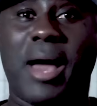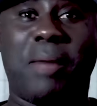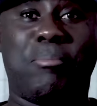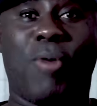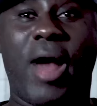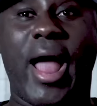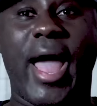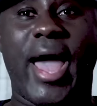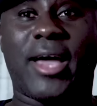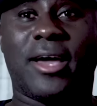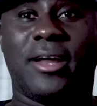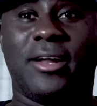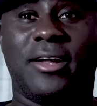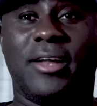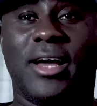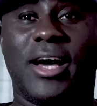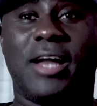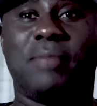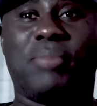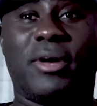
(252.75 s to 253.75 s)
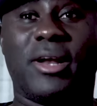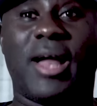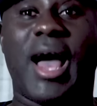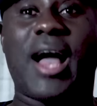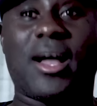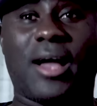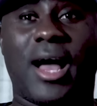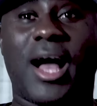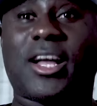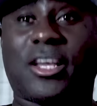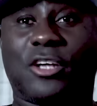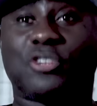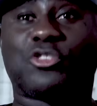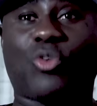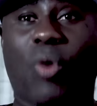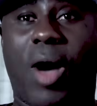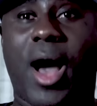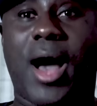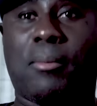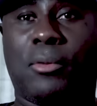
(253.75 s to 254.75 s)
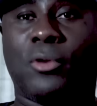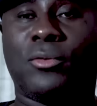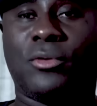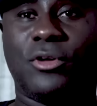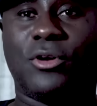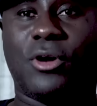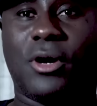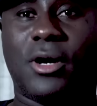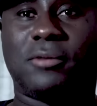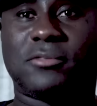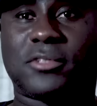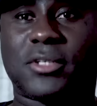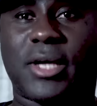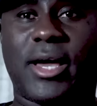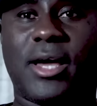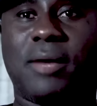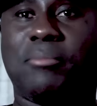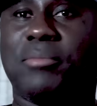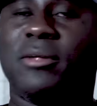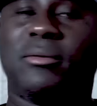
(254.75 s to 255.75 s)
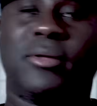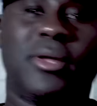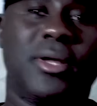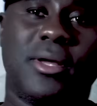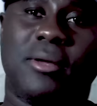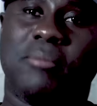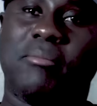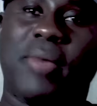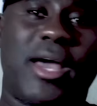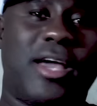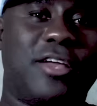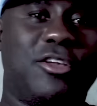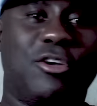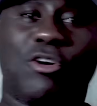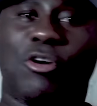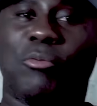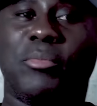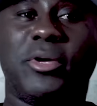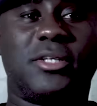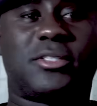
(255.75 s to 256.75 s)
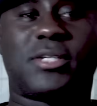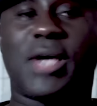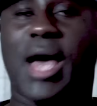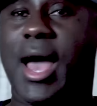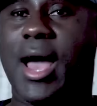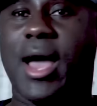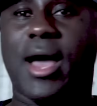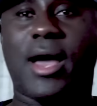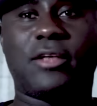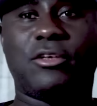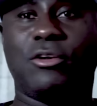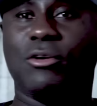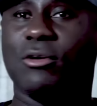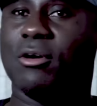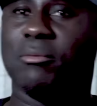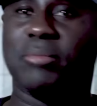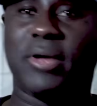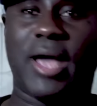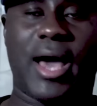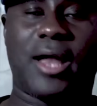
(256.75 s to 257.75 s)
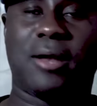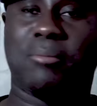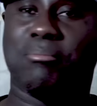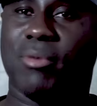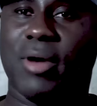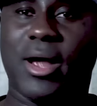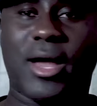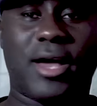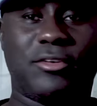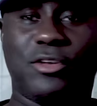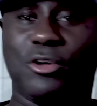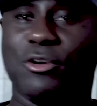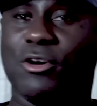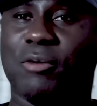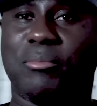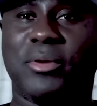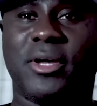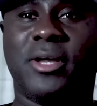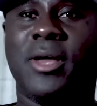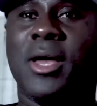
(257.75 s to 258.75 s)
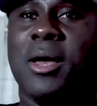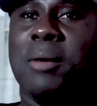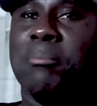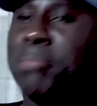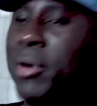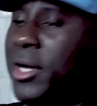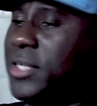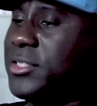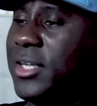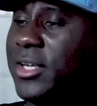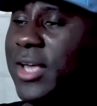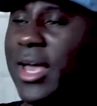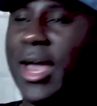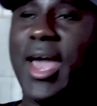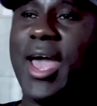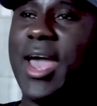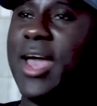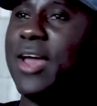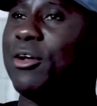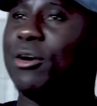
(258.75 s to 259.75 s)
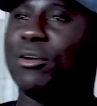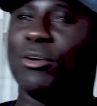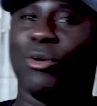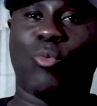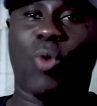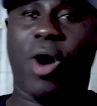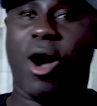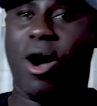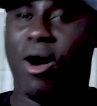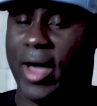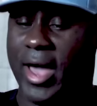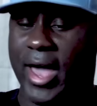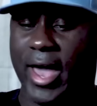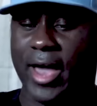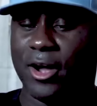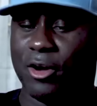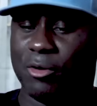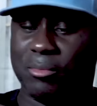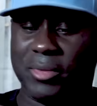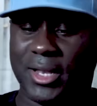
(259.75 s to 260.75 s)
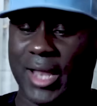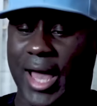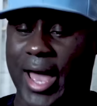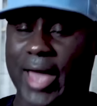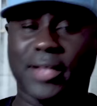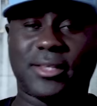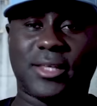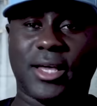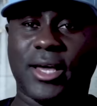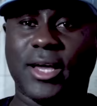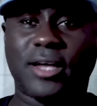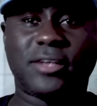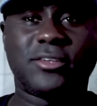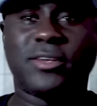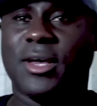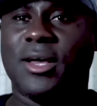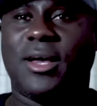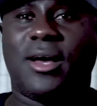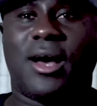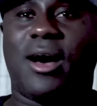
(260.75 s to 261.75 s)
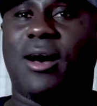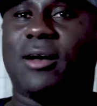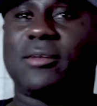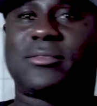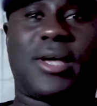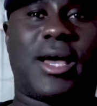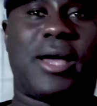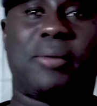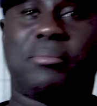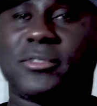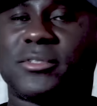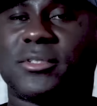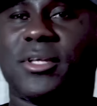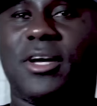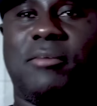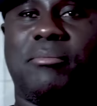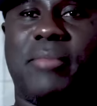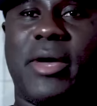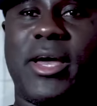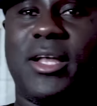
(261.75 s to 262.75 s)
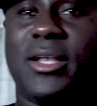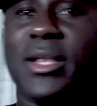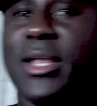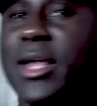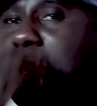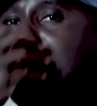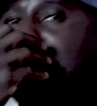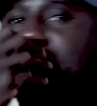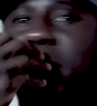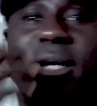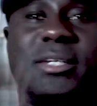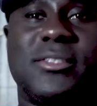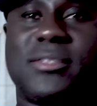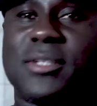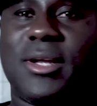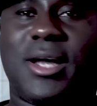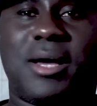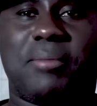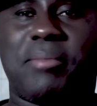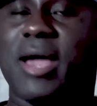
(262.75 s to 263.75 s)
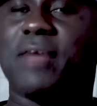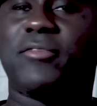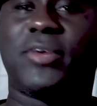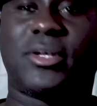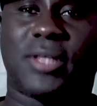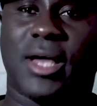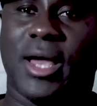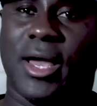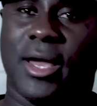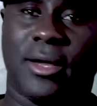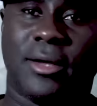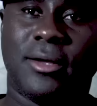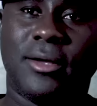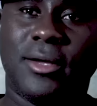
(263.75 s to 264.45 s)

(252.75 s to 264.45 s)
I'm not bragging or nothing, but I can squabble, you know what I'm saying? But man, you're going to be tired. You're going to be out of breath. You're going to be busting your hand on the wall. Hand going to be like this. All type of stuff, man. Lip busted up, everything.